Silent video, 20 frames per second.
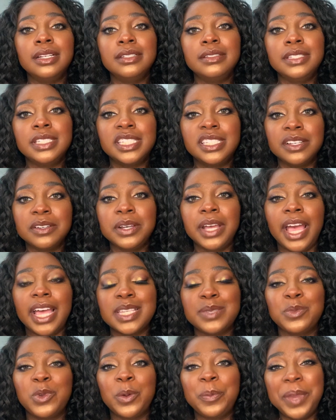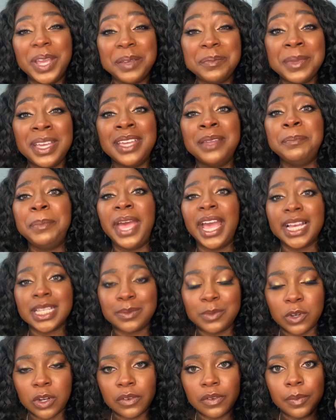Silk has more pigment, packs
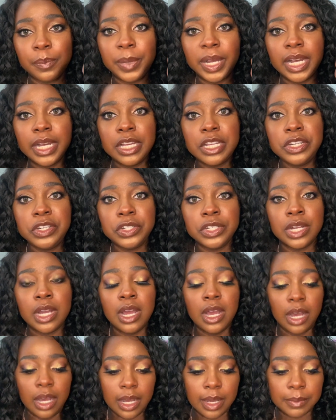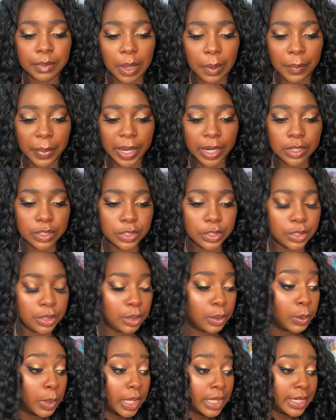more of a punch compared
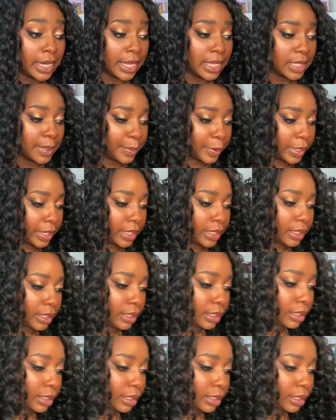to Day Spring.